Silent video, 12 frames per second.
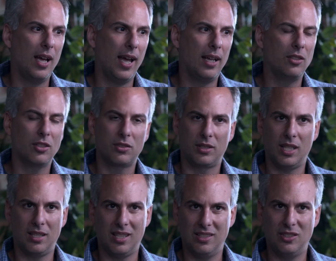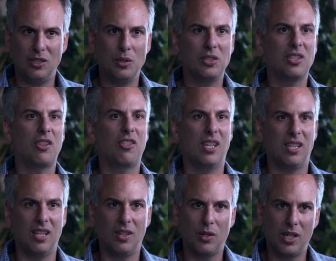And just get kids used to
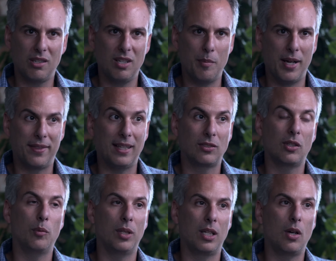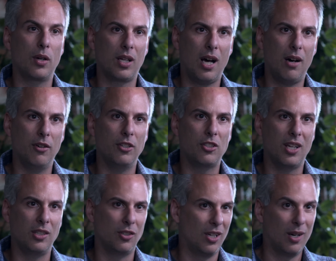thinking critically about that so that when they go to college
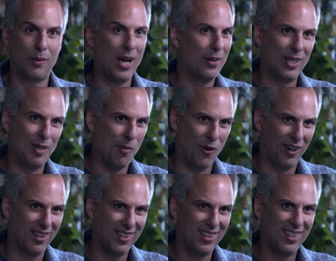and you're not around anymore,